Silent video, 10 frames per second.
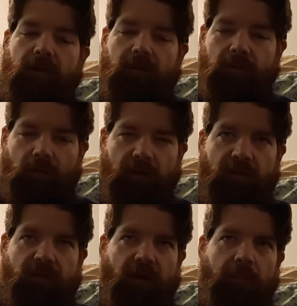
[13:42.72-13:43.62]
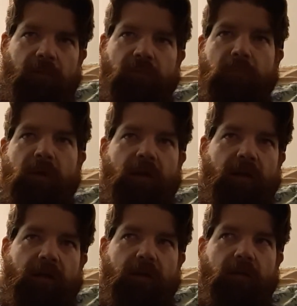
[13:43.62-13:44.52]
during this time in this meeting,
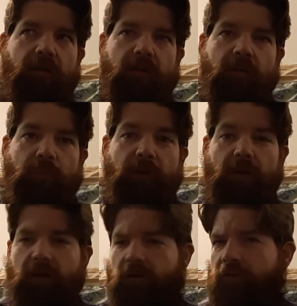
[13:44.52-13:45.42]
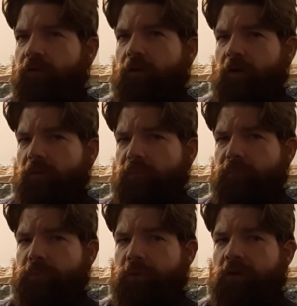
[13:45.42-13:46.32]
he's being concerning,
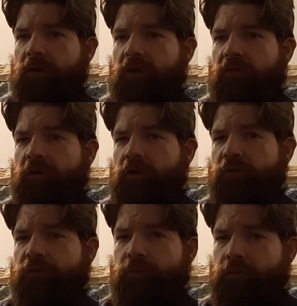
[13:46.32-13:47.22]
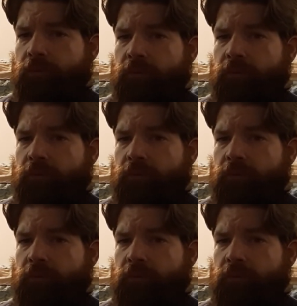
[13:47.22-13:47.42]
but he's also